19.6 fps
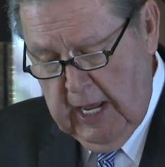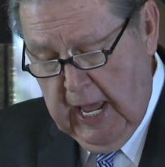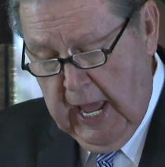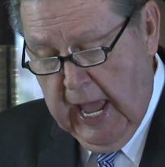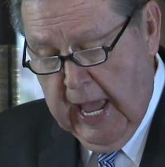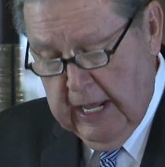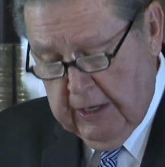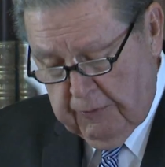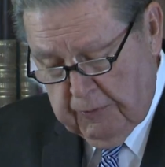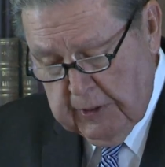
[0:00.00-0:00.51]

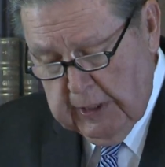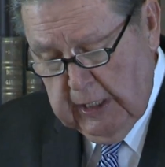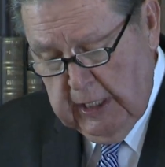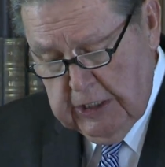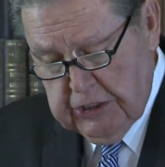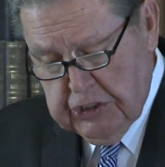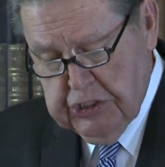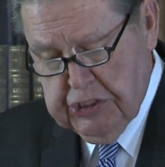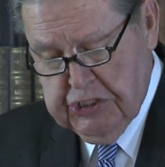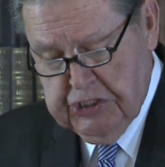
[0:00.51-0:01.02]
and
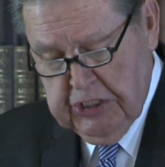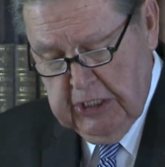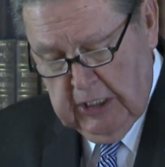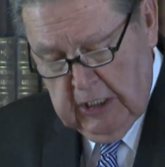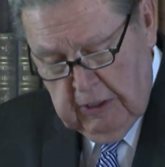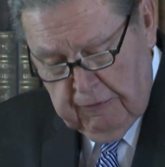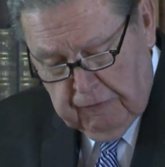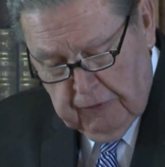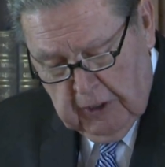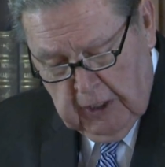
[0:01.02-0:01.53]
religious
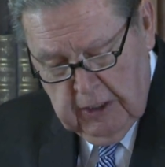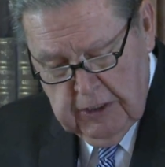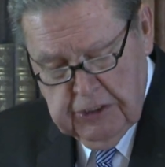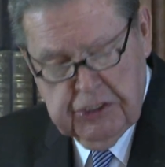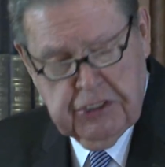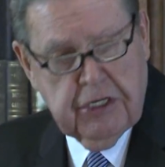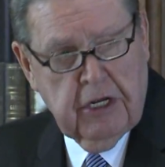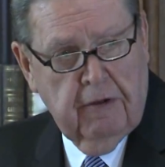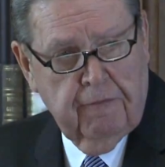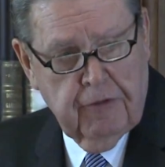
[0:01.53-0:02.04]

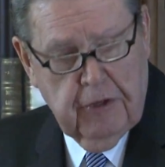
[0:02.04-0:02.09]
significance of